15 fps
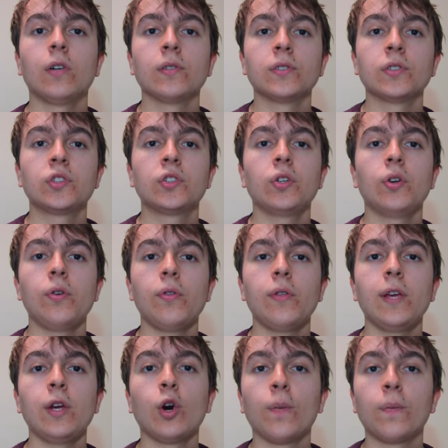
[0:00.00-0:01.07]
onto
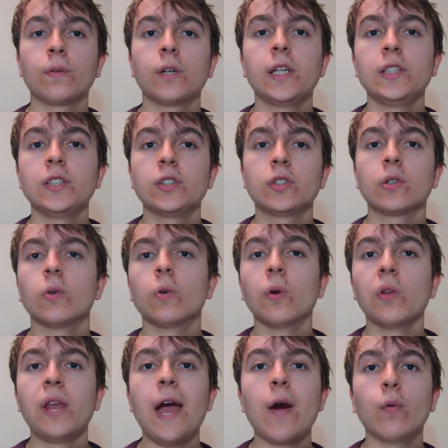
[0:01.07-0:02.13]
the operator's
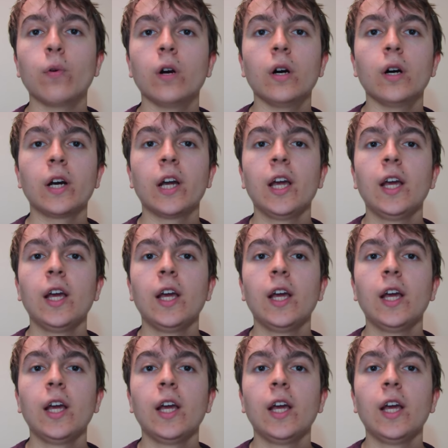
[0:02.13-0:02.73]
core network